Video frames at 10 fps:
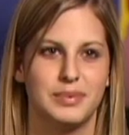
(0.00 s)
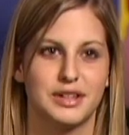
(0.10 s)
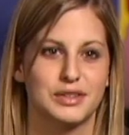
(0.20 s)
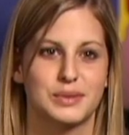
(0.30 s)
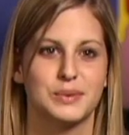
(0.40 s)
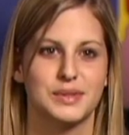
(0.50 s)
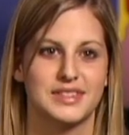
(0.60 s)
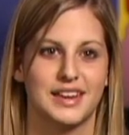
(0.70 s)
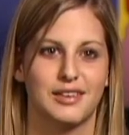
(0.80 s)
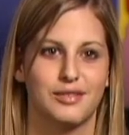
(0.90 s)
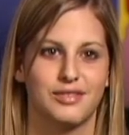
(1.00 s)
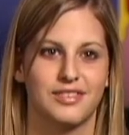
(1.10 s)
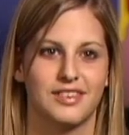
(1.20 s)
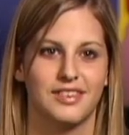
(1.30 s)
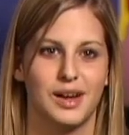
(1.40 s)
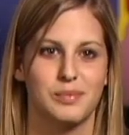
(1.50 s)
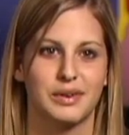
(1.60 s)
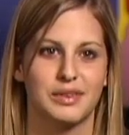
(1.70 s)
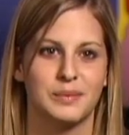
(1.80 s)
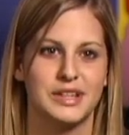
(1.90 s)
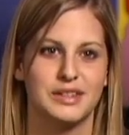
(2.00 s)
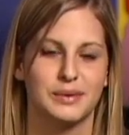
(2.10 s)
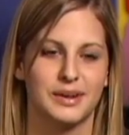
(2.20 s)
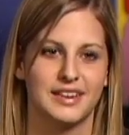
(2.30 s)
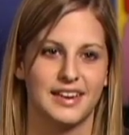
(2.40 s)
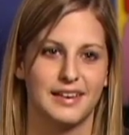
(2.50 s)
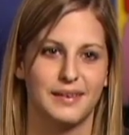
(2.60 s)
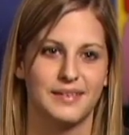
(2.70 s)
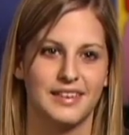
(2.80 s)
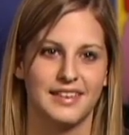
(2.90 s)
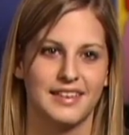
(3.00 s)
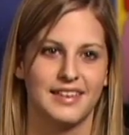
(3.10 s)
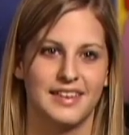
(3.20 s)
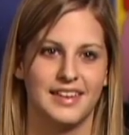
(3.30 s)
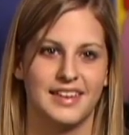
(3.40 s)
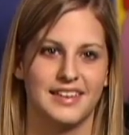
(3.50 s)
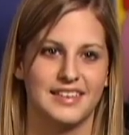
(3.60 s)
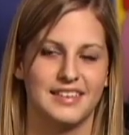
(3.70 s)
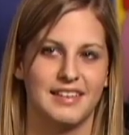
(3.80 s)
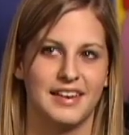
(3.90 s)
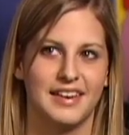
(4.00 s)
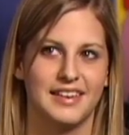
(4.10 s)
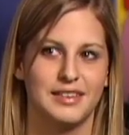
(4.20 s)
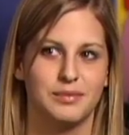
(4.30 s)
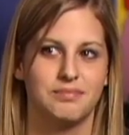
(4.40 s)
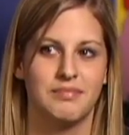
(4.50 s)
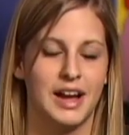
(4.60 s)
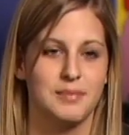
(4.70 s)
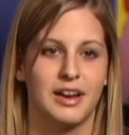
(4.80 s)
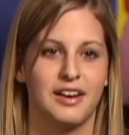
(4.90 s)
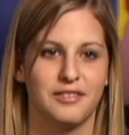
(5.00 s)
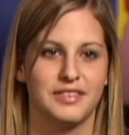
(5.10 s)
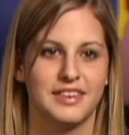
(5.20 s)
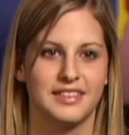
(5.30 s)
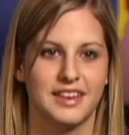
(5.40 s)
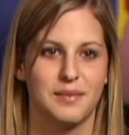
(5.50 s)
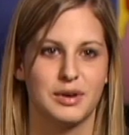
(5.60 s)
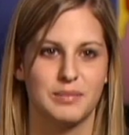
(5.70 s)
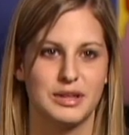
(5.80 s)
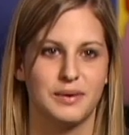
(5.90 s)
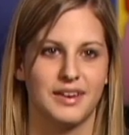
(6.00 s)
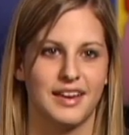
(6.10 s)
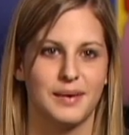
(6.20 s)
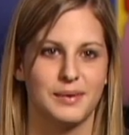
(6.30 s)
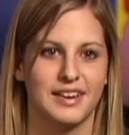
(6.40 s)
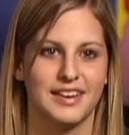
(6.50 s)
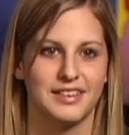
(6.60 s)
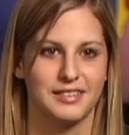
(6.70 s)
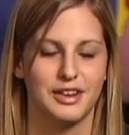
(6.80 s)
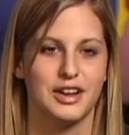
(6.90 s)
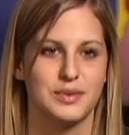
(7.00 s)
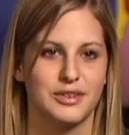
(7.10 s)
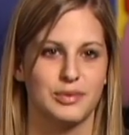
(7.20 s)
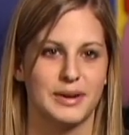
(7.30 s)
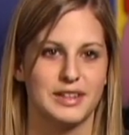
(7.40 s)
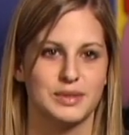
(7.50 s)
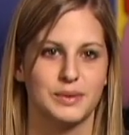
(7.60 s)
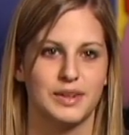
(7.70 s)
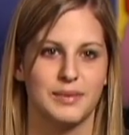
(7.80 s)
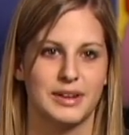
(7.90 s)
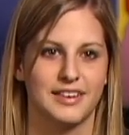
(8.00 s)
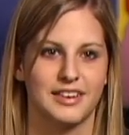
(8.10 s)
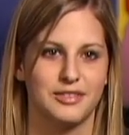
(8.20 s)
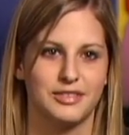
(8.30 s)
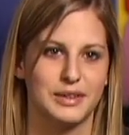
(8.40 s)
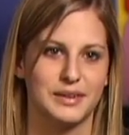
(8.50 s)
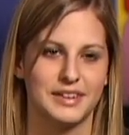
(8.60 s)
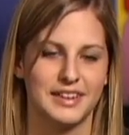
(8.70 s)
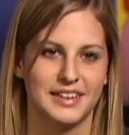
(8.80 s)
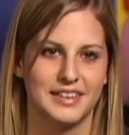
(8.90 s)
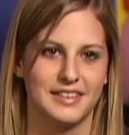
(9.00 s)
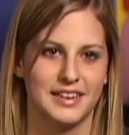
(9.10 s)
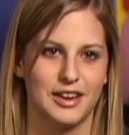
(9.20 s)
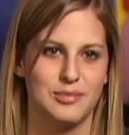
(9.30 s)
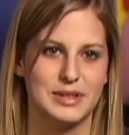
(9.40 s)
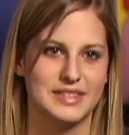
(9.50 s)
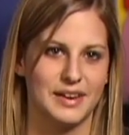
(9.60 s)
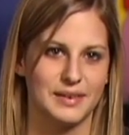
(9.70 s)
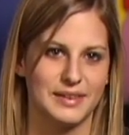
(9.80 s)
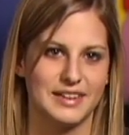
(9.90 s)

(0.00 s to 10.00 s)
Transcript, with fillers: bigger schools have a lot more than we do right now, and I, I'm confident that I'm going to be okay when I graduate from high school. I'm not going to feel like I've missed out on